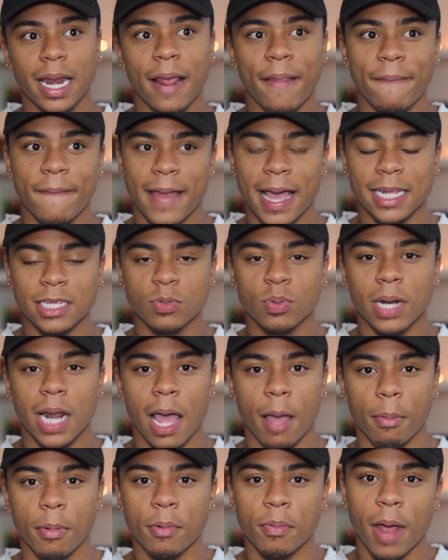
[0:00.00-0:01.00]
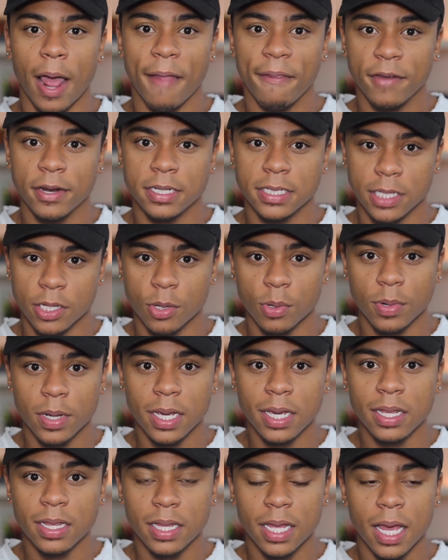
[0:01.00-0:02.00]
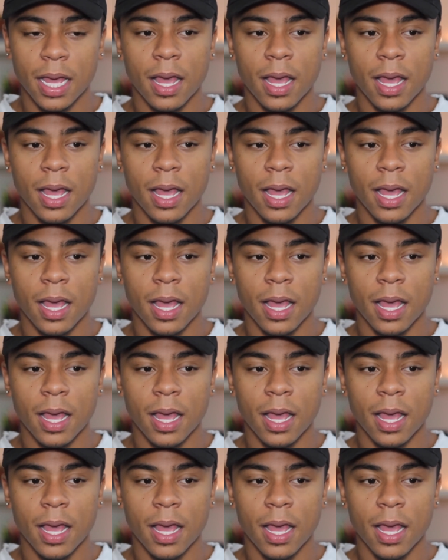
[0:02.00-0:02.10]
And that's what I would rather deal with.